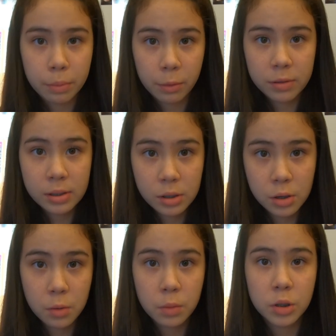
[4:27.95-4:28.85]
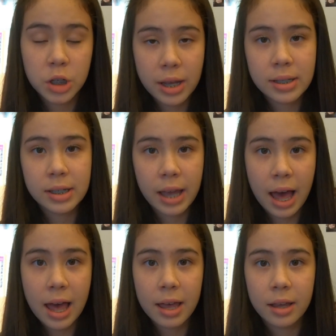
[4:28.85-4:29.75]
pursue just
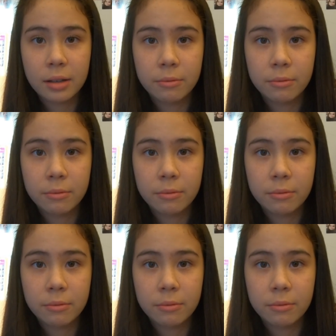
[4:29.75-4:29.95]
yet.